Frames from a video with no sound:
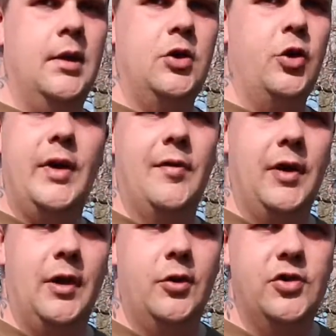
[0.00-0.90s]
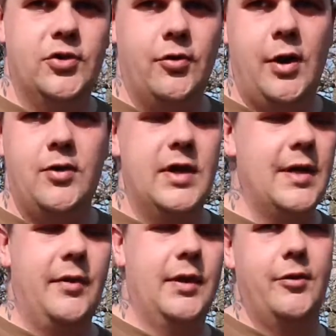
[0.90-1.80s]
you're never going to lose your drone, you're
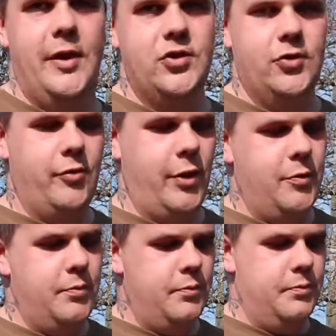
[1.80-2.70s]
never going to crash your drone.